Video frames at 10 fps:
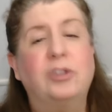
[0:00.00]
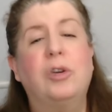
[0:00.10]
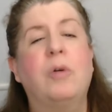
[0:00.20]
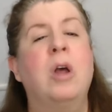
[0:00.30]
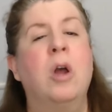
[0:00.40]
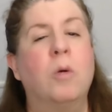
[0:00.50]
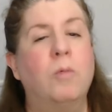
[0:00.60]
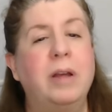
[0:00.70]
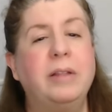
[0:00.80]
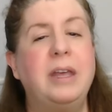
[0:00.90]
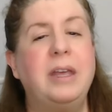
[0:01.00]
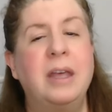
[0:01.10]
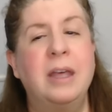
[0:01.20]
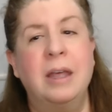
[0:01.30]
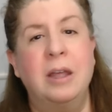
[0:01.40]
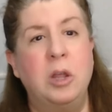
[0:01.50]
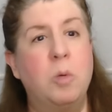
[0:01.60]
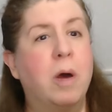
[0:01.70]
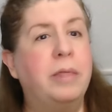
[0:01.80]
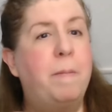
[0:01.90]
So really, you
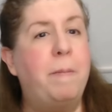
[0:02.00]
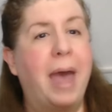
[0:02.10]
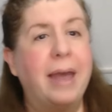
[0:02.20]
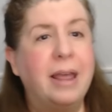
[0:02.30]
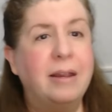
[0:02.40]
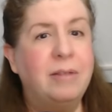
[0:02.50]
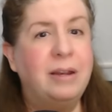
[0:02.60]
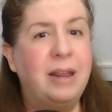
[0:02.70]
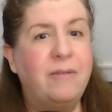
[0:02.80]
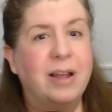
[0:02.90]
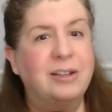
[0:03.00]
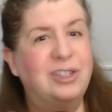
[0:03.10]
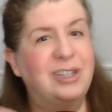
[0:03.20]
want the back end of the defense